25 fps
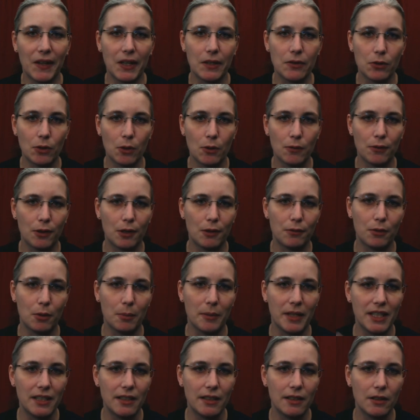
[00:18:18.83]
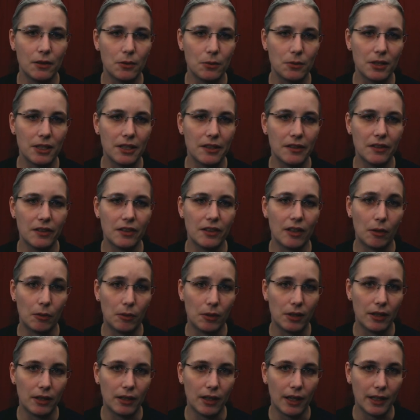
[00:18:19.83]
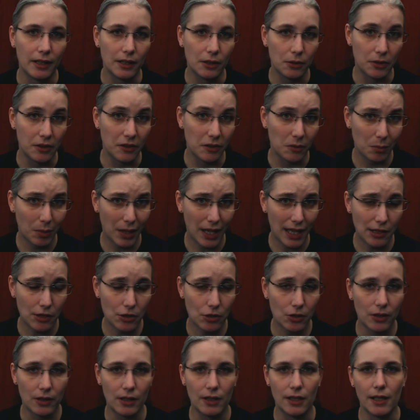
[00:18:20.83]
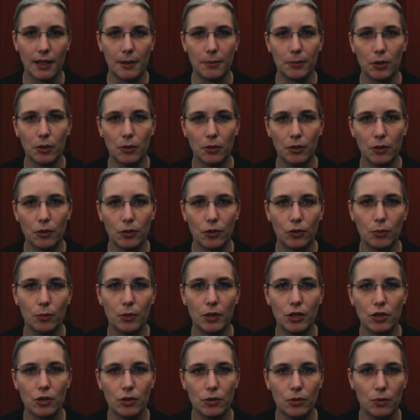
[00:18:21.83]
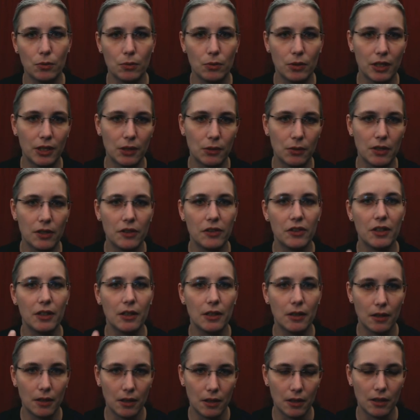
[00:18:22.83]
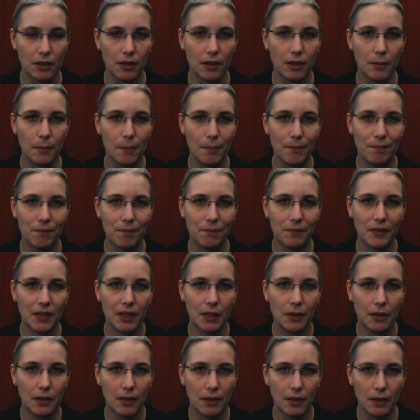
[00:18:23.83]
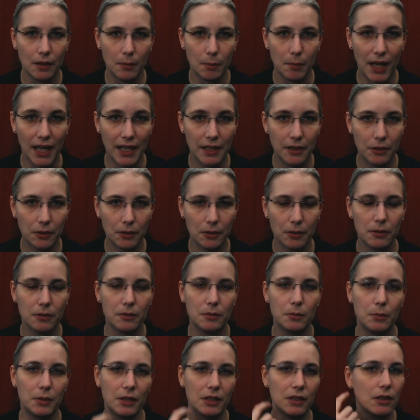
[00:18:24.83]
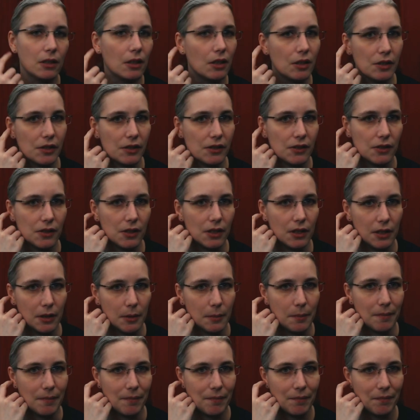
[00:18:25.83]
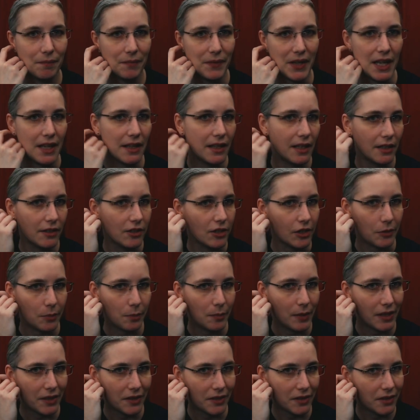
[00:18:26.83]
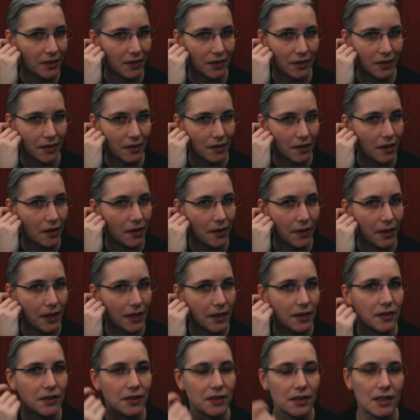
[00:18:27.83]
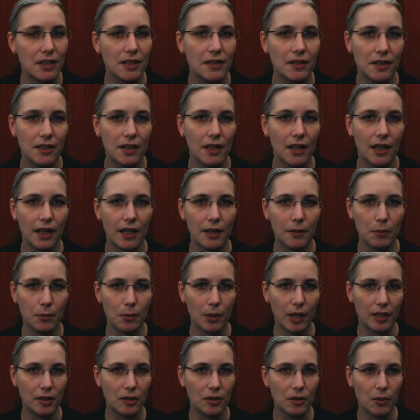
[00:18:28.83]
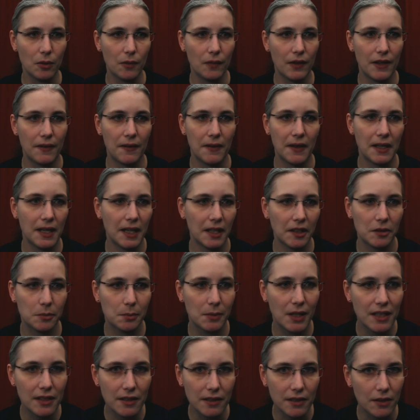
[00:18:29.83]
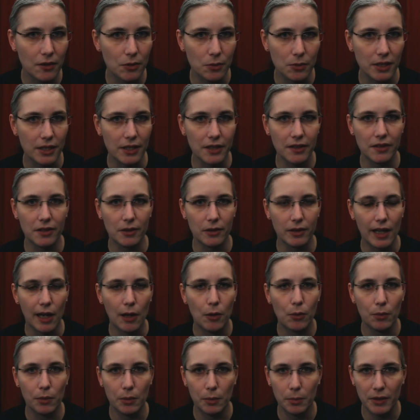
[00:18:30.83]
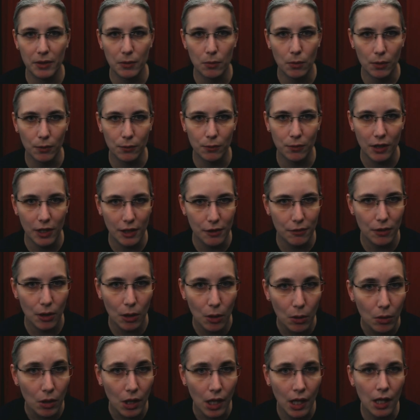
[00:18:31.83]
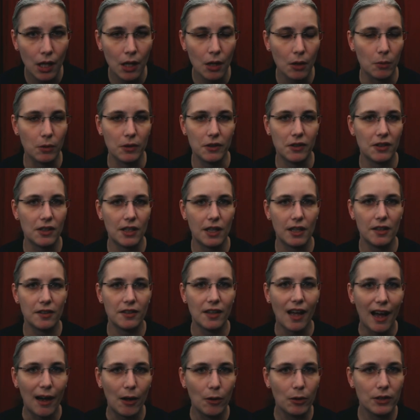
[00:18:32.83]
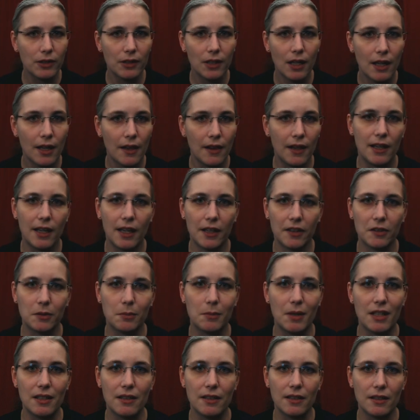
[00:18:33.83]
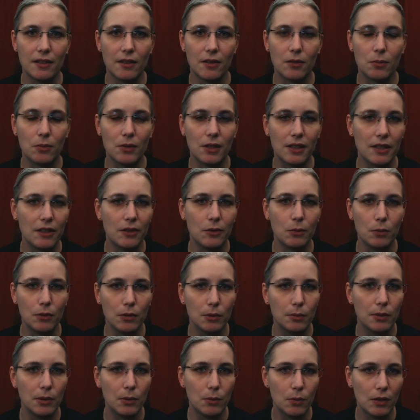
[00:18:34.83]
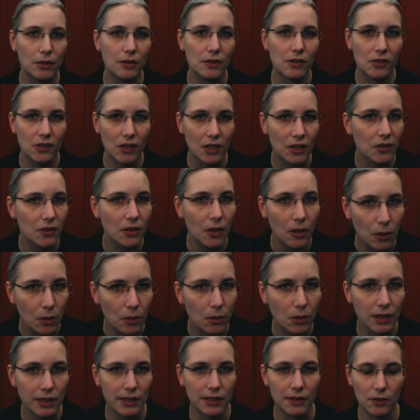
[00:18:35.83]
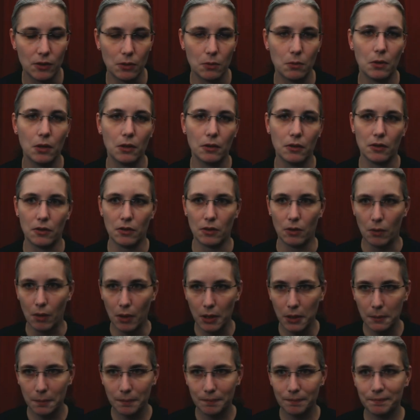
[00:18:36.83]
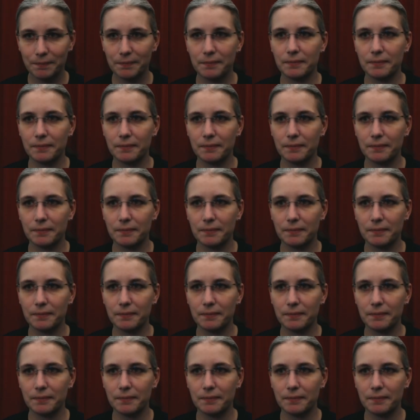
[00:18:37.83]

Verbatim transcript: And so far for my internet releases, I, re I increased patch and I'm going to switch to increasing um, minor because um, yeah, that just makes things easier. I, I know that the next maintenance release now will be 1.5.0. Once that is out, the next maintenance release will be 1.6.0 and so on and so on.